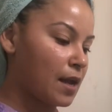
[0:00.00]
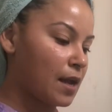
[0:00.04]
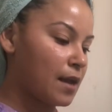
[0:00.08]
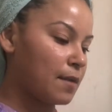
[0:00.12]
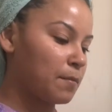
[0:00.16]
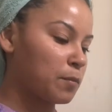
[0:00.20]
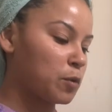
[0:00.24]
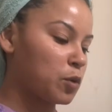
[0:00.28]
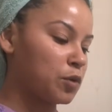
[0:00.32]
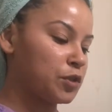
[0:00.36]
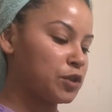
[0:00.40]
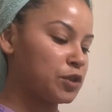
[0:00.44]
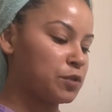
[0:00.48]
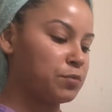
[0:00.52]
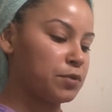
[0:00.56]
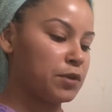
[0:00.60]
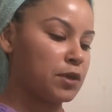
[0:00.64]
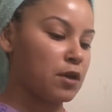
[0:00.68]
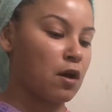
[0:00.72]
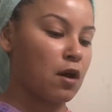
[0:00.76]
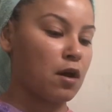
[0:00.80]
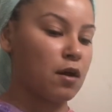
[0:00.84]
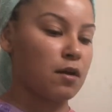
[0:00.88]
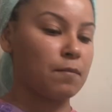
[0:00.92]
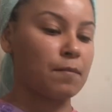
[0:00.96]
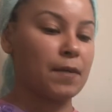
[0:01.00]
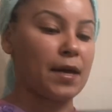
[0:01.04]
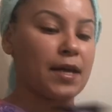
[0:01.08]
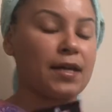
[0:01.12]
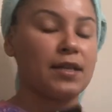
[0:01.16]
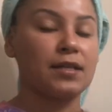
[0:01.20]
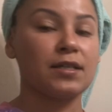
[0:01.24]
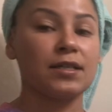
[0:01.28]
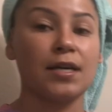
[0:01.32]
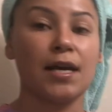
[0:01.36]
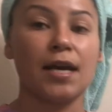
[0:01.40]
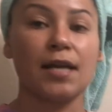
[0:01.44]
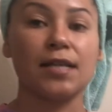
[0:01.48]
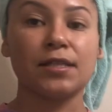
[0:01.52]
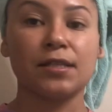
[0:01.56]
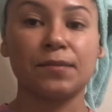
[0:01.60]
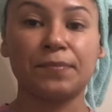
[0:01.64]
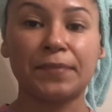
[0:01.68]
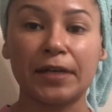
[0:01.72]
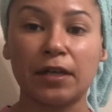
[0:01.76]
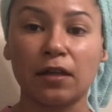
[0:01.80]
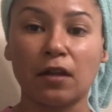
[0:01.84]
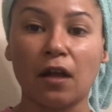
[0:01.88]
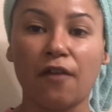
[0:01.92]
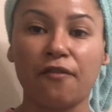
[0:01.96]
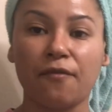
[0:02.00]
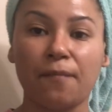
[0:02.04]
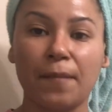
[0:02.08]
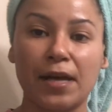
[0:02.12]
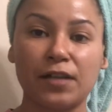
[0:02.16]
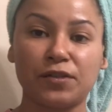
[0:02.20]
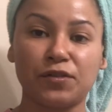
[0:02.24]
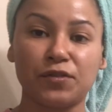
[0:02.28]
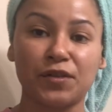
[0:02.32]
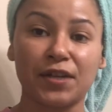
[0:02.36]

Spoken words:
I'm going to put on my intense peel off mask.